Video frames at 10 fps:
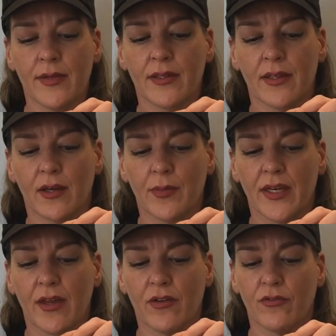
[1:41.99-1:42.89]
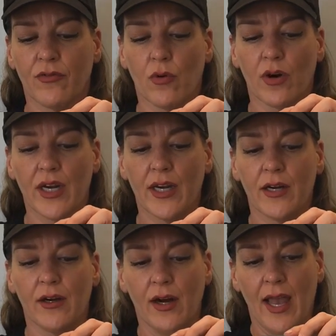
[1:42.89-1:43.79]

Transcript: then there'll be another 4 here,